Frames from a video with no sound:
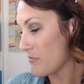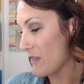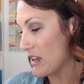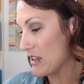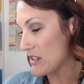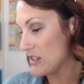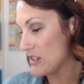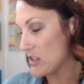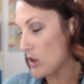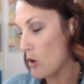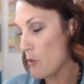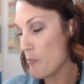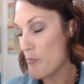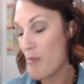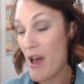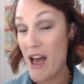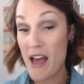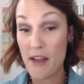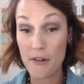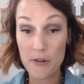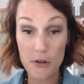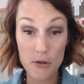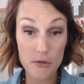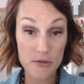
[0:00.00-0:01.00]
So
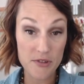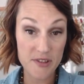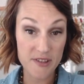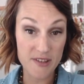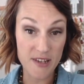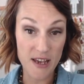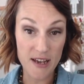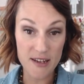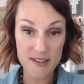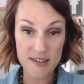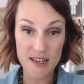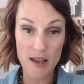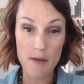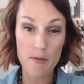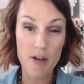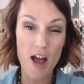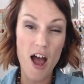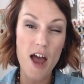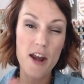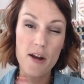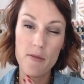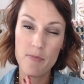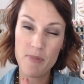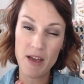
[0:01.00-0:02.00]
Ben, who's 6, I
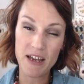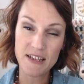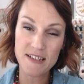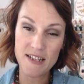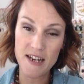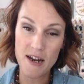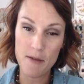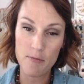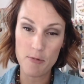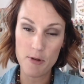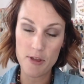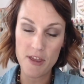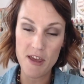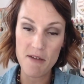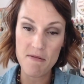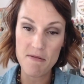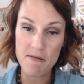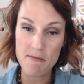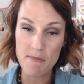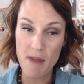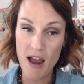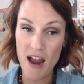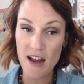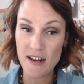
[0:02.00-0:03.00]
kind of picked it up with him
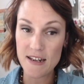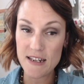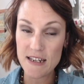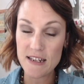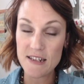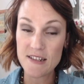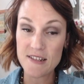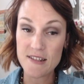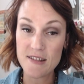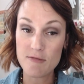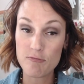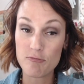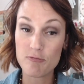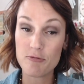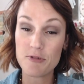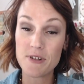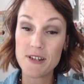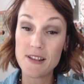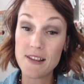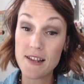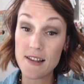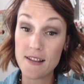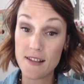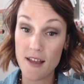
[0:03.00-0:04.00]
in mind. He
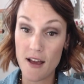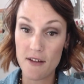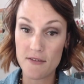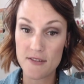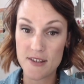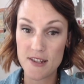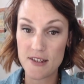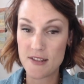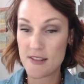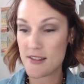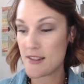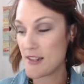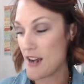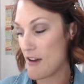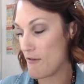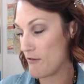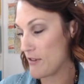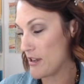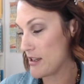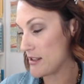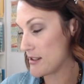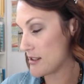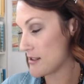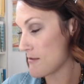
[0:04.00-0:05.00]
really loves his
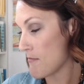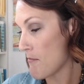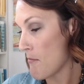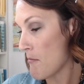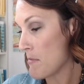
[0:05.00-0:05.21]
stuffies.